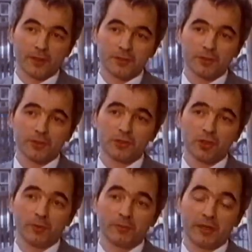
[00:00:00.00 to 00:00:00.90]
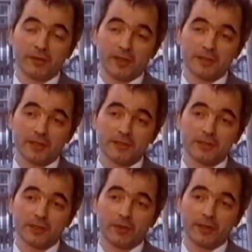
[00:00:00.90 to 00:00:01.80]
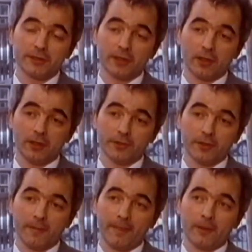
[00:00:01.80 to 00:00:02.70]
So the job in, in that sense is a great deal harder